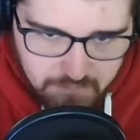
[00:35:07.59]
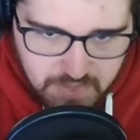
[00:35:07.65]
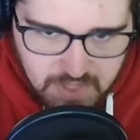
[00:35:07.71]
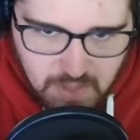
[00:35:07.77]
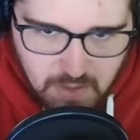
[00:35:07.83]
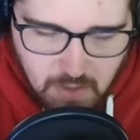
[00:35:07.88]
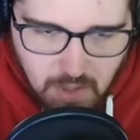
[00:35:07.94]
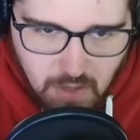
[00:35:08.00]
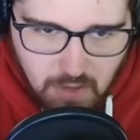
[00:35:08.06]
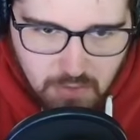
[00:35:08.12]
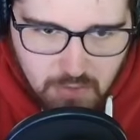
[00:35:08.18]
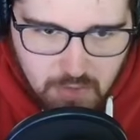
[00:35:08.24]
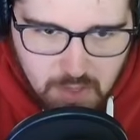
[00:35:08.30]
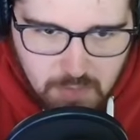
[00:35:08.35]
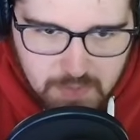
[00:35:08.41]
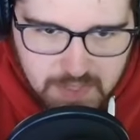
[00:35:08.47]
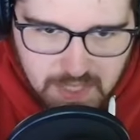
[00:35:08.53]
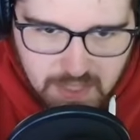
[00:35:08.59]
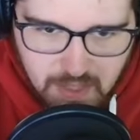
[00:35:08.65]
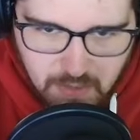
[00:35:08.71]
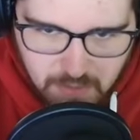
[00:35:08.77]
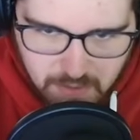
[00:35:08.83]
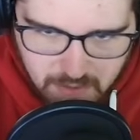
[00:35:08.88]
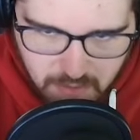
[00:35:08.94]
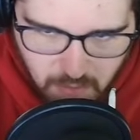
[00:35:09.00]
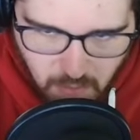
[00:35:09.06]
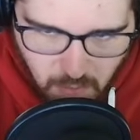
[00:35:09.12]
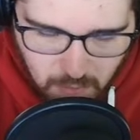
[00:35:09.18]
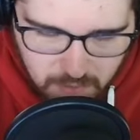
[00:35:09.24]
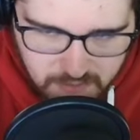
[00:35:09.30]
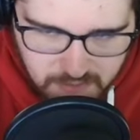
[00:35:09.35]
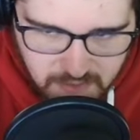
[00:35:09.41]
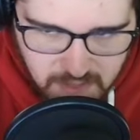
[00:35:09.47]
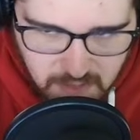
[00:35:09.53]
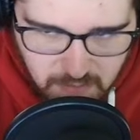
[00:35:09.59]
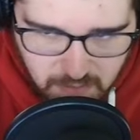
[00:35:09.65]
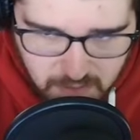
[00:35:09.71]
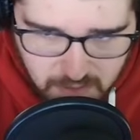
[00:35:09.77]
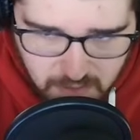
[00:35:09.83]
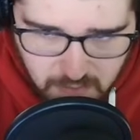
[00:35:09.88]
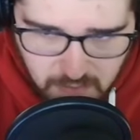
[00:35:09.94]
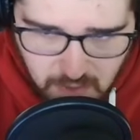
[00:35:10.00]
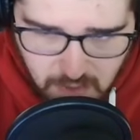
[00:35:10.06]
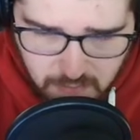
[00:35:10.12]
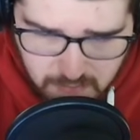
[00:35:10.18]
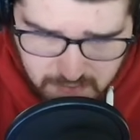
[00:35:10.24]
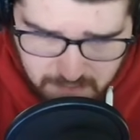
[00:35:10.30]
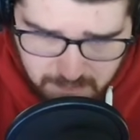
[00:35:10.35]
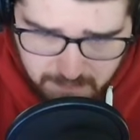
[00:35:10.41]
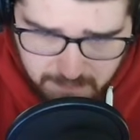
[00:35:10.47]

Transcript: So all the ropes that go into the corners are the original ropes,